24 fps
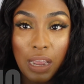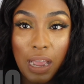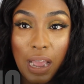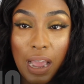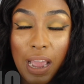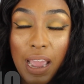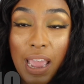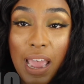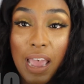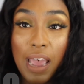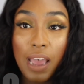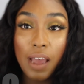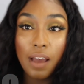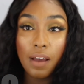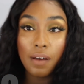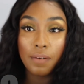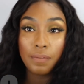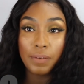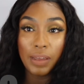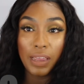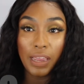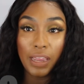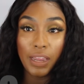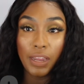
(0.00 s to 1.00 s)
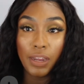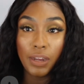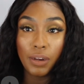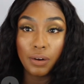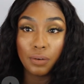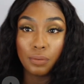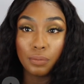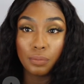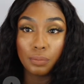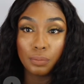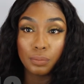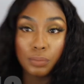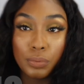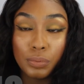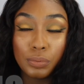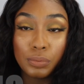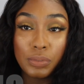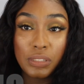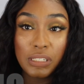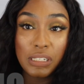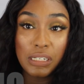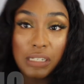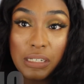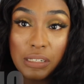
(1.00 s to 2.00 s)
I have a
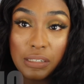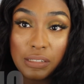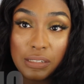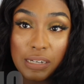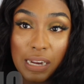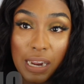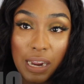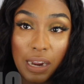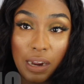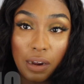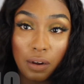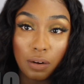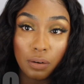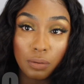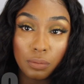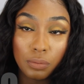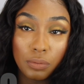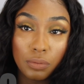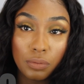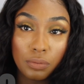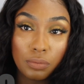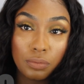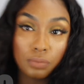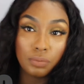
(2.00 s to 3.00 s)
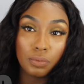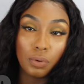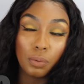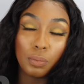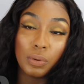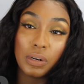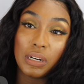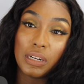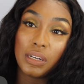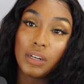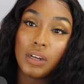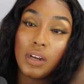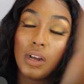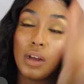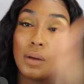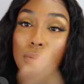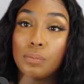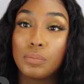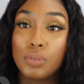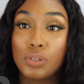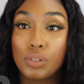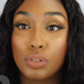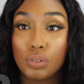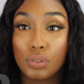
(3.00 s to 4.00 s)
routine down for when it
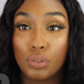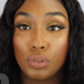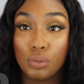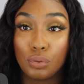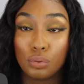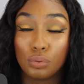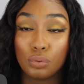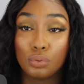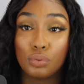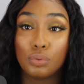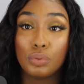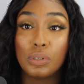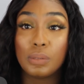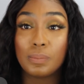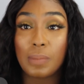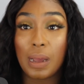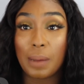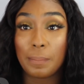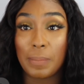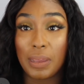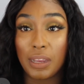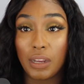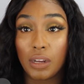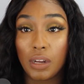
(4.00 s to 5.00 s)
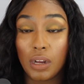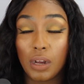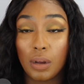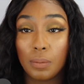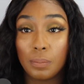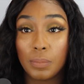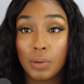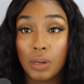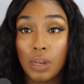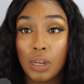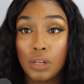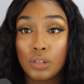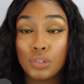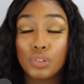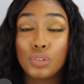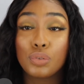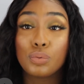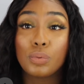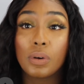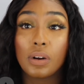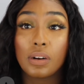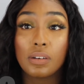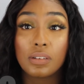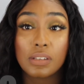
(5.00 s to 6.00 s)
comes to doing my makeup
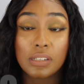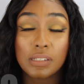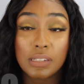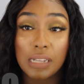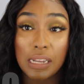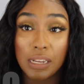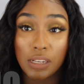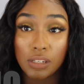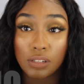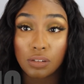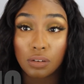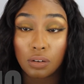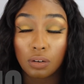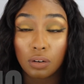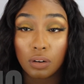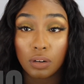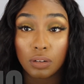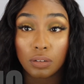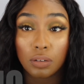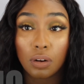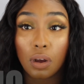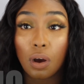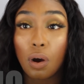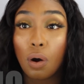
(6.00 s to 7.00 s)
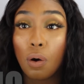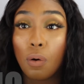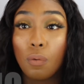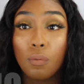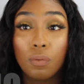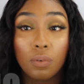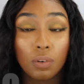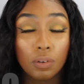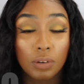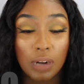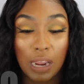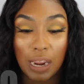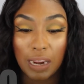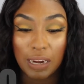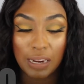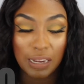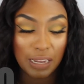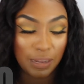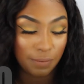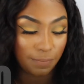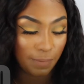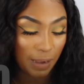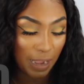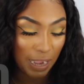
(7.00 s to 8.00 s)
to where it stays on overnight.
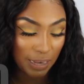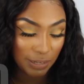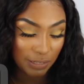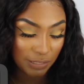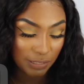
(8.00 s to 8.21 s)
If I